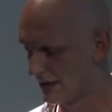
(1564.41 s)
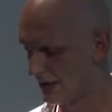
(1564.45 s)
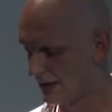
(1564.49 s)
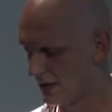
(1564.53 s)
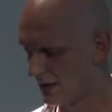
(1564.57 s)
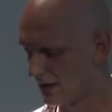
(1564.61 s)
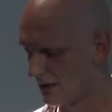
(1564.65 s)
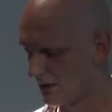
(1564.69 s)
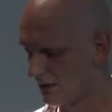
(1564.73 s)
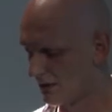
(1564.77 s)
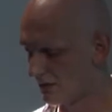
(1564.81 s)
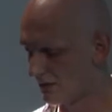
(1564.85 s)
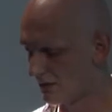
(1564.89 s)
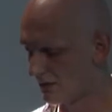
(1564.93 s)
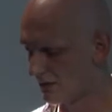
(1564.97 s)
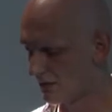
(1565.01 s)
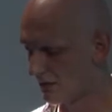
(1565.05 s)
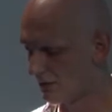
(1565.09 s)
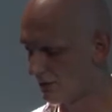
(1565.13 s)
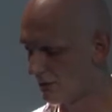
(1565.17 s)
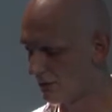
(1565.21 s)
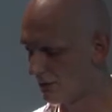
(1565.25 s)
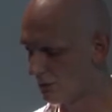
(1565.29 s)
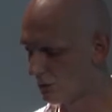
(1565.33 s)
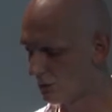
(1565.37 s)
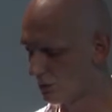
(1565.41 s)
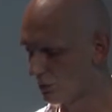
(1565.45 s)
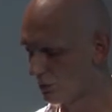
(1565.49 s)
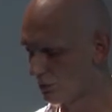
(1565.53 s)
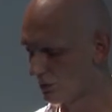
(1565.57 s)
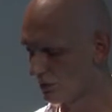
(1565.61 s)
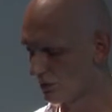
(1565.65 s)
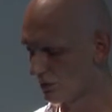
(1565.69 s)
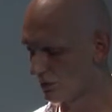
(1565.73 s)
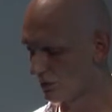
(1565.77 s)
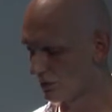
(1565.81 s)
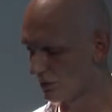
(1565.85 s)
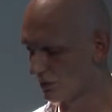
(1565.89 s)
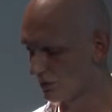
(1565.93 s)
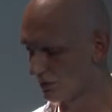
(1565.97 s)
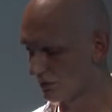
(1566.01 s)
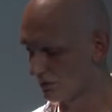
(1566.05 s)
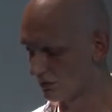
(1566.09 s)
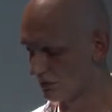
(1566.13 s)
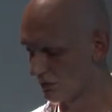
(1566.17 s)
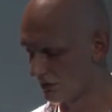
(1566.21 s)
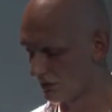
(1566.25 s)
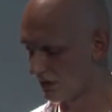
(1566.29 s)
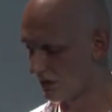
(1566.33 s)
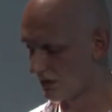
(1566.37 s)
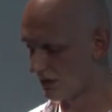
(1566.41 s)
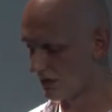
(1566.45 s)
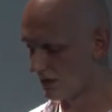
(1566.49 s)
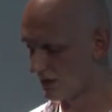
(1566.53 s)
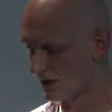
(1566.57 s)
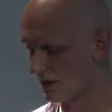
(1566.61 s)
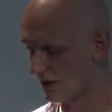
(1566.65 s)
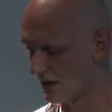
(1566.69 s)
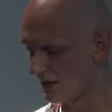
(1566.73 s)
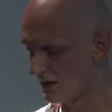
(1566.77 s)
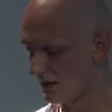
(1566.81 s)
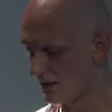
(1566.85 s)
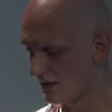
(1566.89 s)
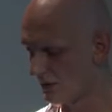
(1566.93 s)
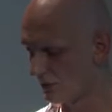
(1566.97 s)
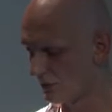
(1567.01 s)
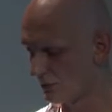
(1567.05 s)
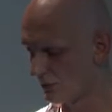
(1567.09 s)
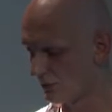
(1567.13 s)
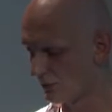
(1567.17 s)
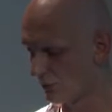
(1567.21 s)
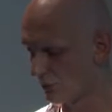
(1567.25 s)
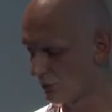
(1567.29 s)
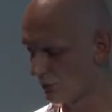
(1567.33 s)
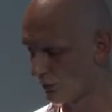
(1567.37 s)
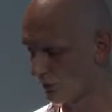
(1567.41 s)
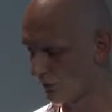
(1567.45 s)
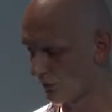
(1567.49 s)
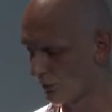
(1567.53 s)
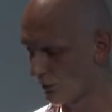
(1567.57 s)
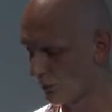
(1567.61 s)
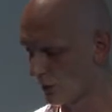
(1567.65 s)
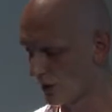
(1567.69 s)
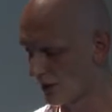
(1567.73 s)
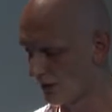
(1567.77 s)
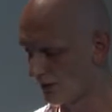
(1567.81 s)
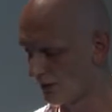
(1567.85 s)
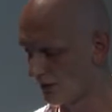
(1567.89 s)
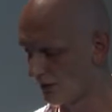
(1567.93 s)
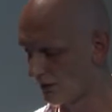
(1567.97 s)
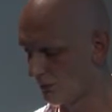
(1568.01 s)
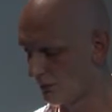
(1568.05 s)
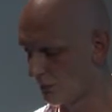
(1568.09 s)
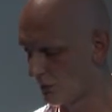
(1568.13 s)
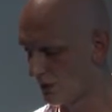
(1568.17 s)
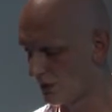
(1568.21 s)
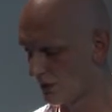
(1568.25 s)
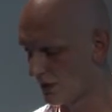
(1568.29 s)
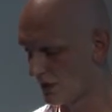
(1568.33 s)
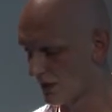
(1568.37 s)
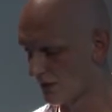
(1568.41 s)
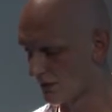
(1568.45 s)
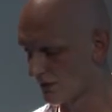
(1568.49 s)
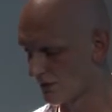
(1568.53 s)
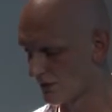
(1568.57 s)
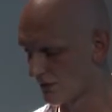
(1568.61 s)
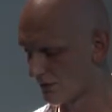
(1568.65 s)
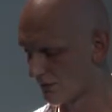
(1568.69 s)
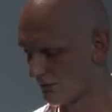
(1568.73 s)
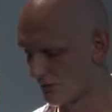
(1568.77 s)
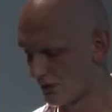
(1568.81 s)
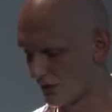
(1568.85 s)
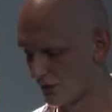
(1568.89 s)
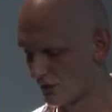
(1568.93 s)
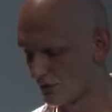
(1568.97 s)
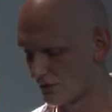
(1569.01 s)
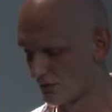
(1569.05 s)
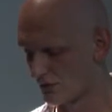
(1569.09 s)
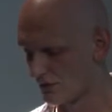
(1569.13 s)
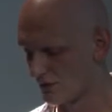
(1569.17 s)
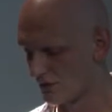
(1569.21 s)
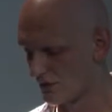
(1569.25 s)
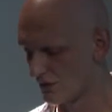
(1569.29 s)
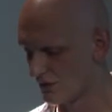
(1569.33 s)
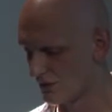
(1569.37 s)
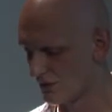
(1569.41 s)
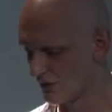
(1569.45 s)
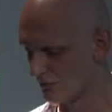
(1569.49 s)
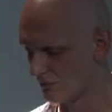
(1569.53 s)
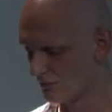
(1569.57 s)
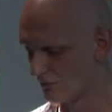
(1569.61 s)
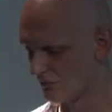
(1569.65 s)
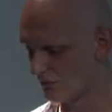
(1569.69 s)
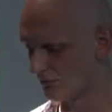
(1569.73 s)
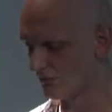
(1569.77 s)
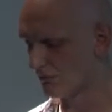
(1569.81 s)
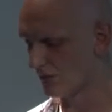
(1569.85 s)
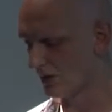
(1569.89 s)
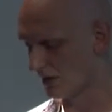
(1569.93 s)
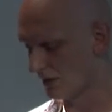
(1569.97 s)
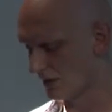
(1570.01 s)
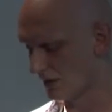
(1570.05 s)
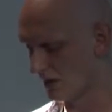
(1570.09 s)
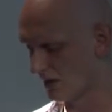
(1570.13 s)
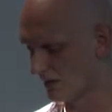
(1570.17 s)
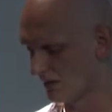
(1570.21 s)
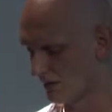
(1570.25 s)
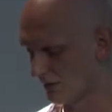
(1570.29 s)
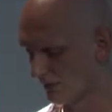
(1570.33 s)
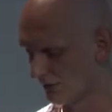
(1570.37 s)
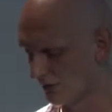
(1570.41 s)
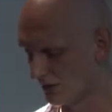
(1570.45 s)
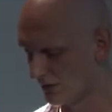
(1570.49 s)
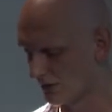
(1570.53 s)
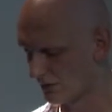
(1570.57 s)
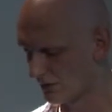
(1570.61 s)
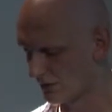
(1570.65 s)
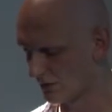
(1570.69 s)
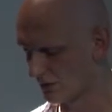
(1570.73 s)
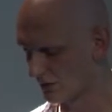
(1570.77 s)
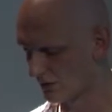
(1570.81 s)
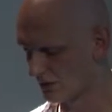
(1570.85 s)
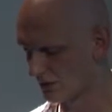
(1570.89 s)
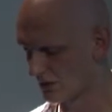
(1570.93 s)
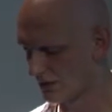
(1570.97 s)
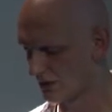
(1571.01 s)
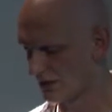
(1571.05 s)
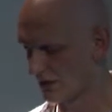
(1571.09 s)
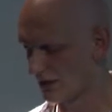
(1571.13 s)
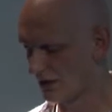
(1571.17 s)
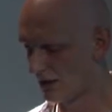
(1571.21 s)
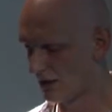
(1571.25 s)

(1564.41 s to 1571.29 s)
And if you, in this case, if you overwrite it with the address of function system, in case of Linux,